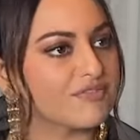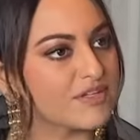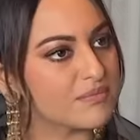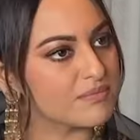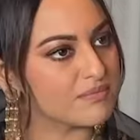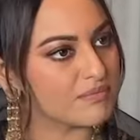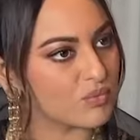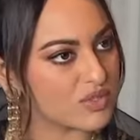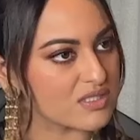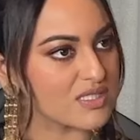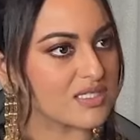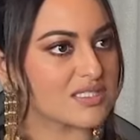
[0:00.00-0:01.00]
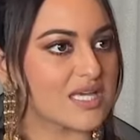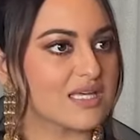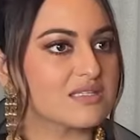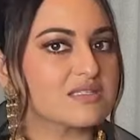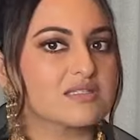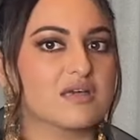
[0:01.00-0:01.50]
a film was a
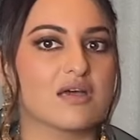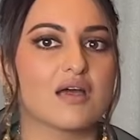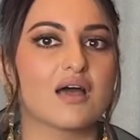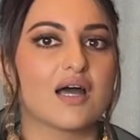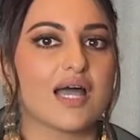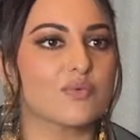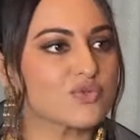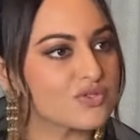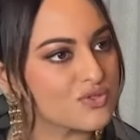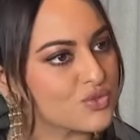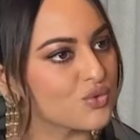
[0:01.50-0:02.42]
success i was